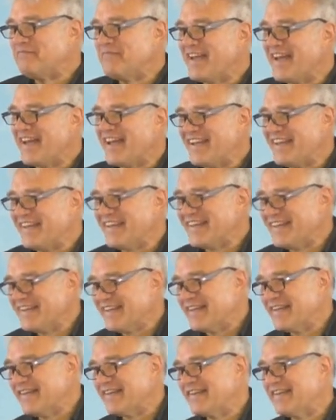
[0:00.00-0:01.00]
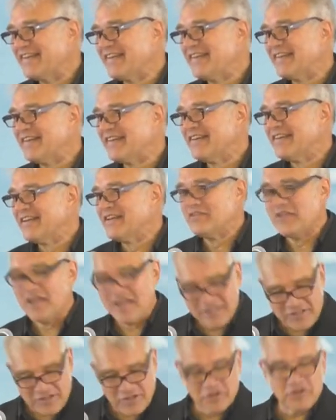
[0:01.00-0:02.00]
Huh?
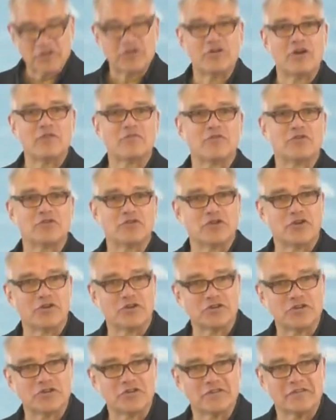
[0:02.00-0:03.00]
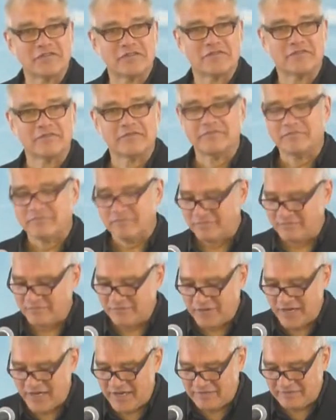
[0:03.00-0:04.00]
They still show up for church,
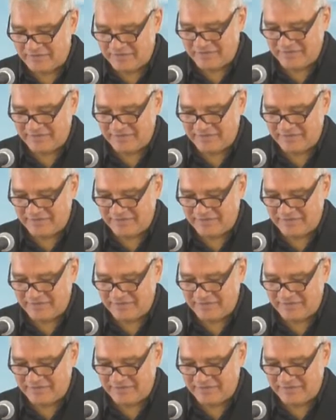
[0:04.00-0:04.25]
right?